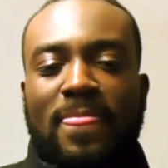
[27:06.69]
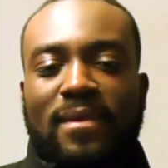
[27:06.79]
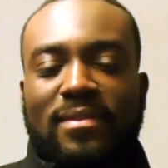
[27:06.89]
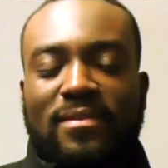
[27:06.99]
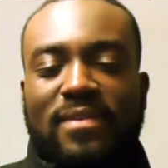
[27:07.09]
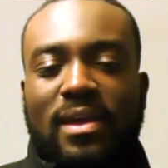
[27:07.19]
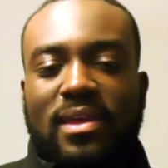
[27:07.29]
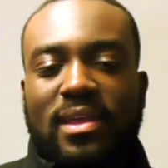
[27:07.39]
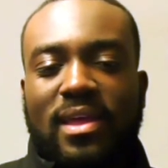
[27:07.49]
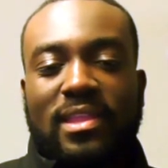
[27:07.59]
the fact that
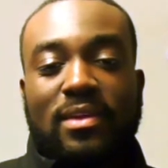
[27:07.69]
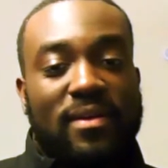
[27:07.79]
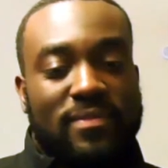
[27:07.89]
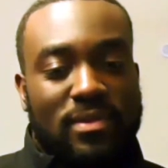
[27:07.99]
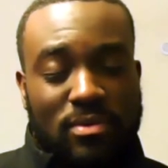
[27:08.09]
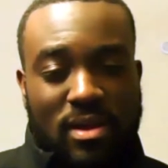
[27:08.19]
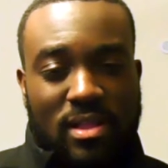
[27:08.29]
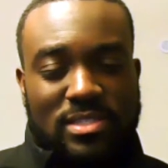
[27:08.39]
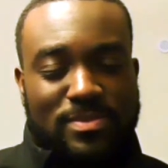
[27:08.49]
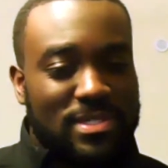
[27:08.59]
I know I have to go to college
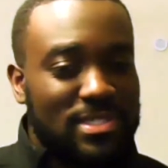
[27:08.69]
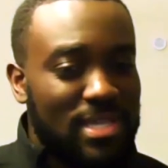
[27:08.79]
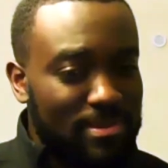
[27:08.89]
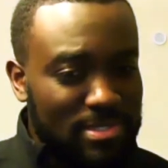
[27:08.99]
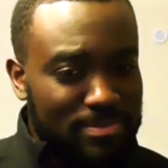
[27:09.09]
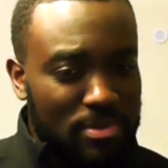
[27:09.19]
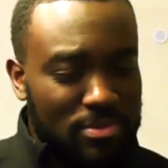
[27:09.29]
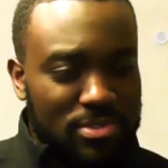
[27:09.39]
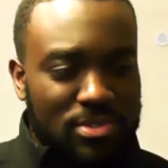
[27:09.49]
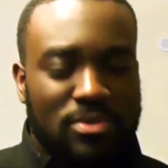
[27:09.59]
because I'm
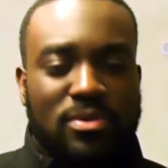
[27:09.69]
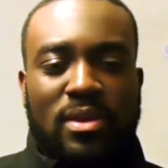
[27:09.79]
supposed to.